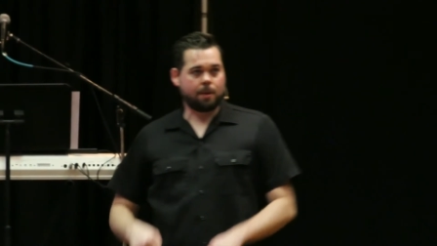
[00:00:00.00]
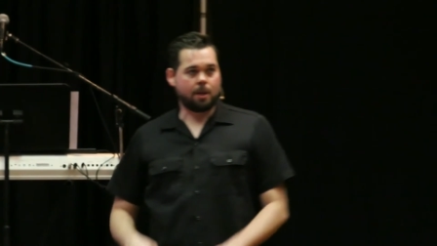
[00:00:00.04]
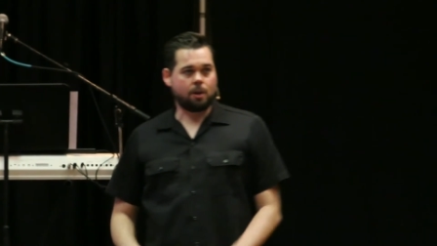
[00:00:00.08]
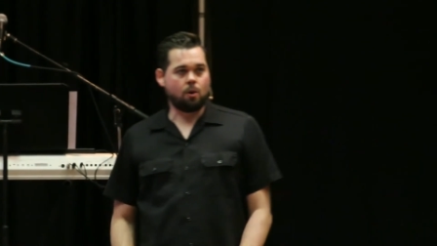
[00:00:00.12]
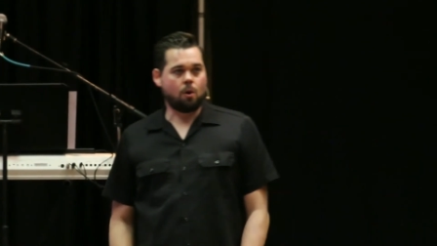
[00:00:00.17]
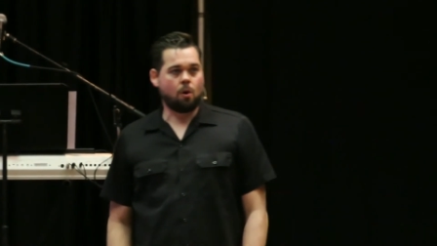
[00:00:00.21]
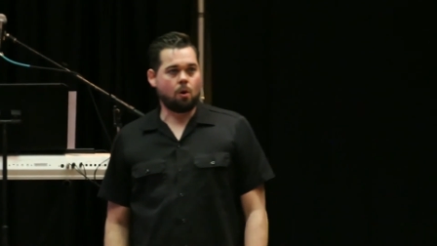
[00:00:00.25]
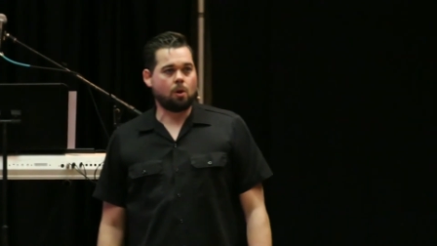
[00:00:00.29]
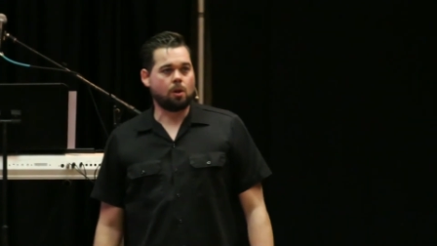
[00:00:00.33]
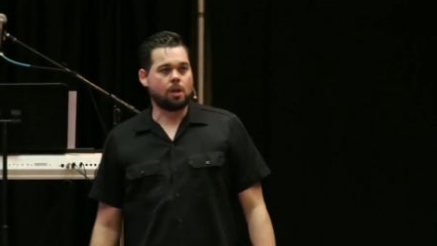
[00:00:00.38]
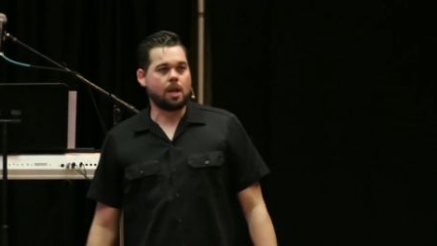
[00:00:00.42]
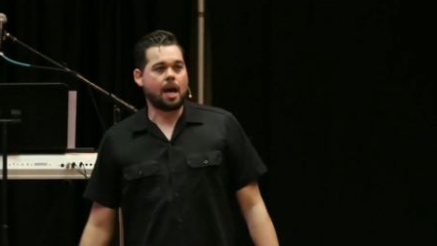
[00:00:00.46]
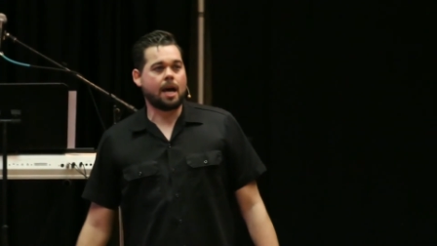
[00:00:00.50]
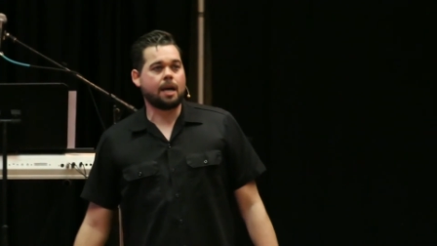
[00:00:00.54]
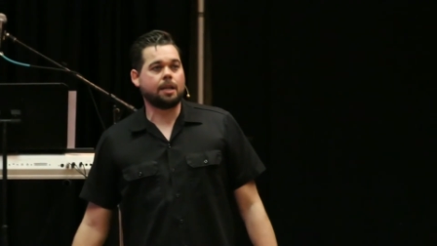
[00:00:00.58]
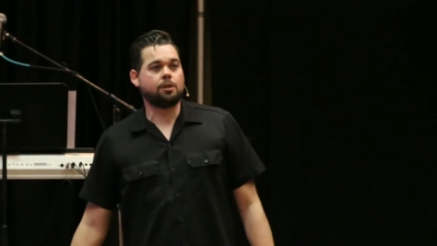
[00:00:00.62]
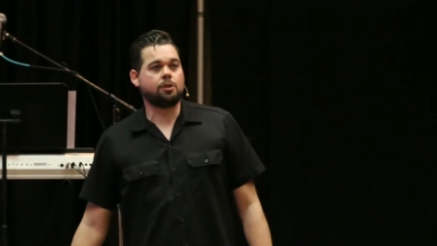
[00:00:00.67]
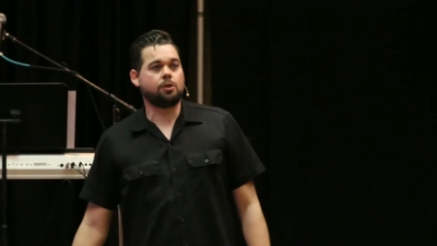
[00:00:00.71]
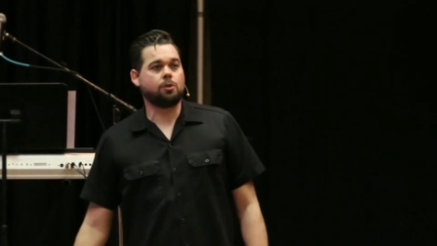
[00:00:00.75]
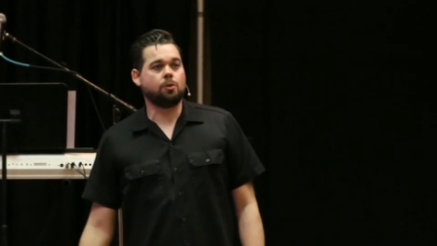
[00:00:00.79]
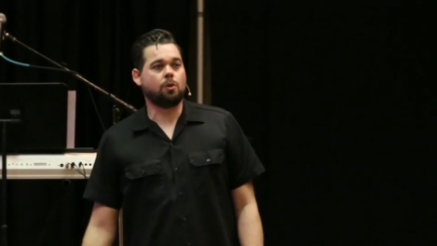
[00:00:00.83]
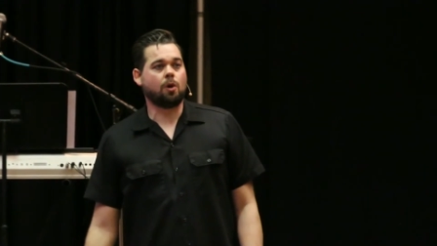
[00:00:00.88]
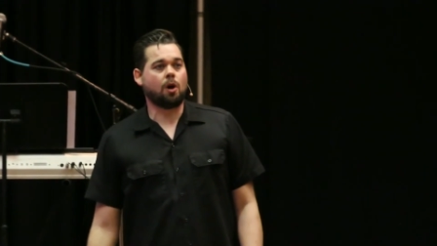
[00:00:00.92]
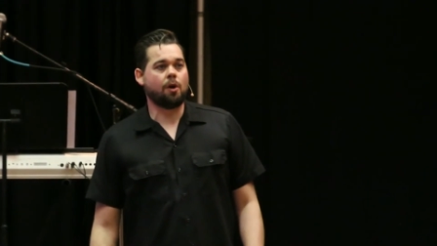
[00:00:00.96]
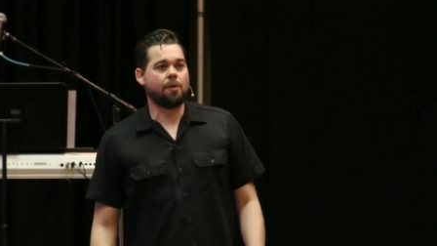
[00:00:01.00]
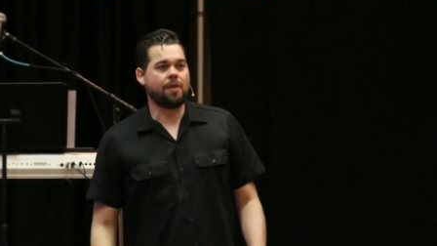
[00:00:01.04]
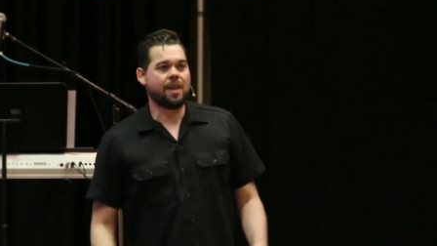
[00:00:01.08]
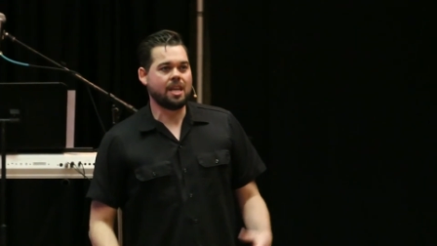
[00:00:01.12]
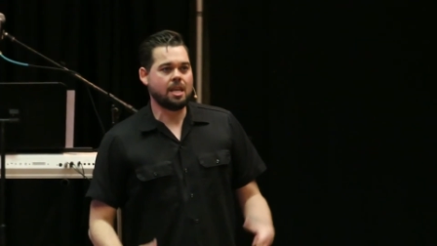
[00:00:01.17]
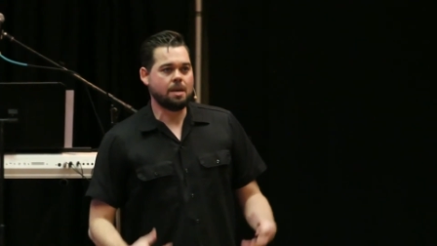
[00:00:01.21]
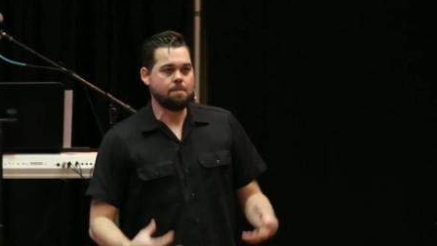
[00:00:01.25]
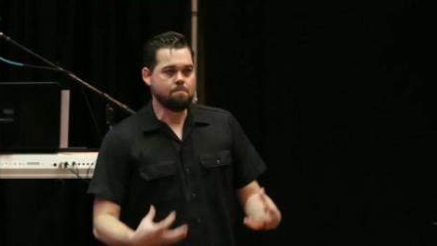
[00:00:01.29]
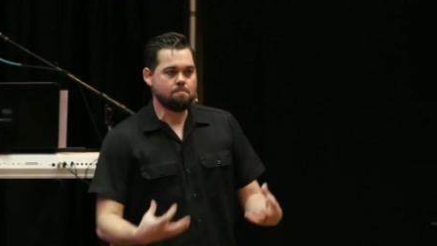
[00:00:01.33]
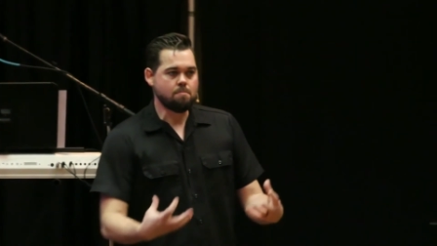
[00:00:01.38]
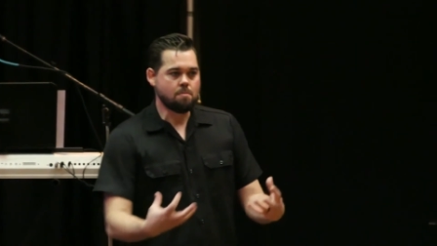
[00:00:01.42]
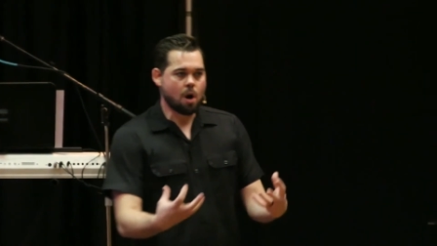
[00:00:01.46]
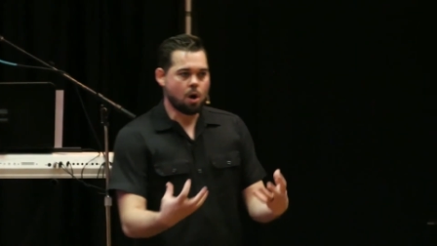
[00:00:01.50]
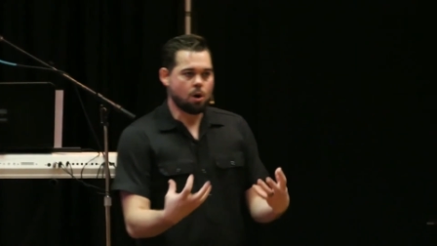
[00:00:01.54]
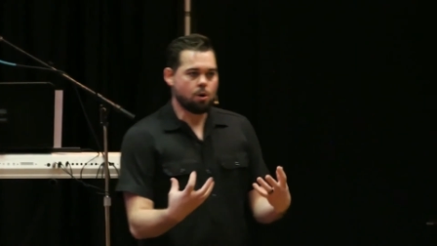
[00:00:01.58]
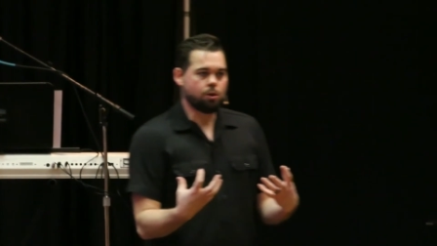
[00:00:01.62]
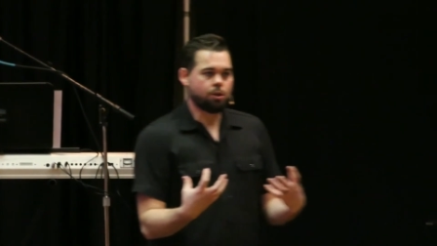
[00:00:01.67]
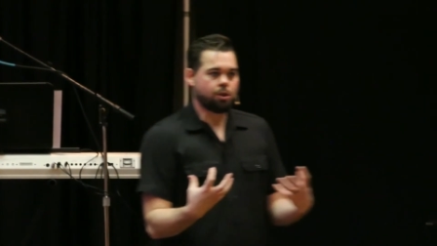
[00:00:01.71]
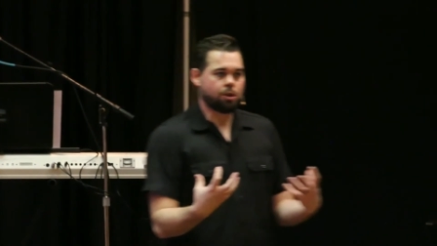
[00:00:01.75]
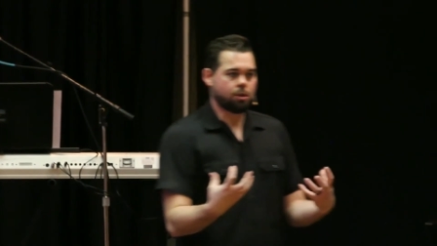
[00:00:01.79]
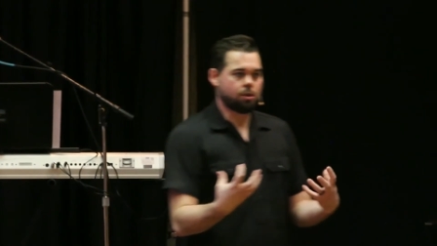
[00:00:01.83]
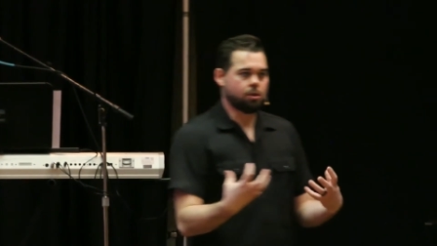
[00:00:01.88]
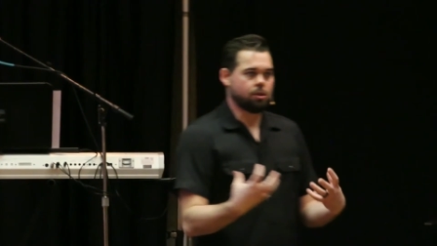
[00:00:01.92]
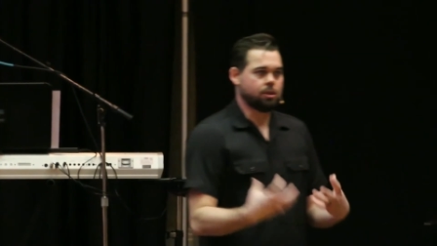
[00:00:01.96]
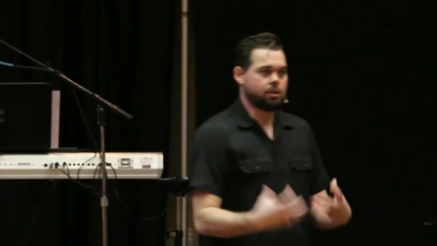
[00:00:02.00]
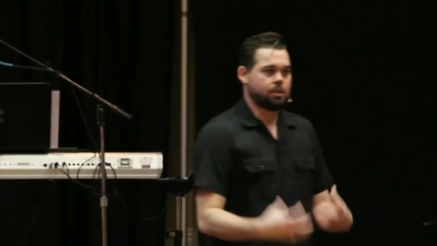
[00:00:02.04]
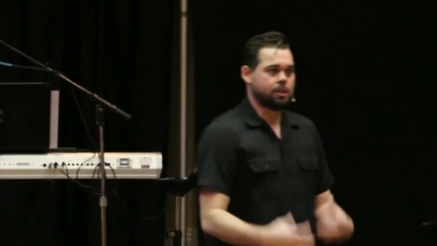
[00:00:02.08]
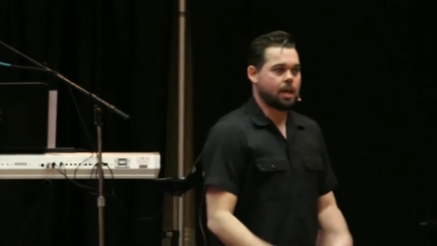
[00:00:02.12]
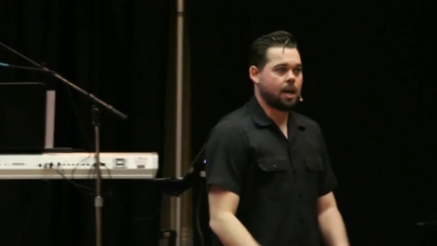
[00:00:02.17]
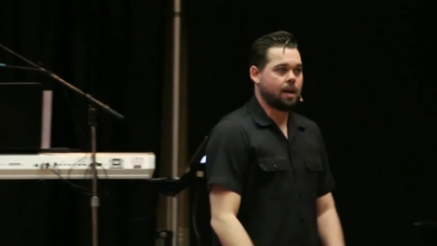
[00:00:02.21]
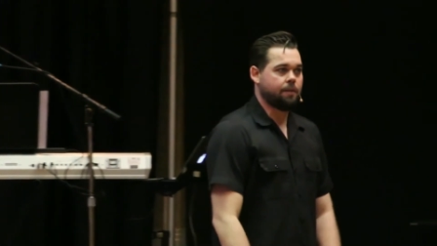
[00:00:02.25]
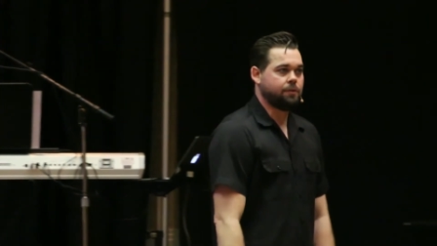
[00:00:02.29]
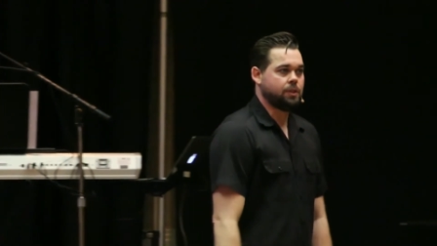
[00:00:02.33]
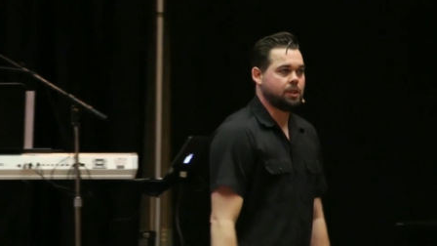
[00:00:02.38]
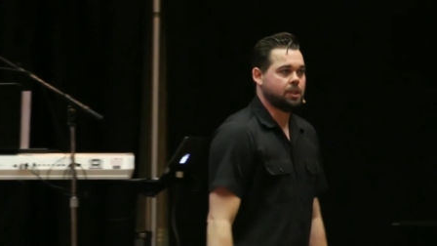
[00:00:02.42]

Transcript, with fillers: and hold on to, all that emotional stuff.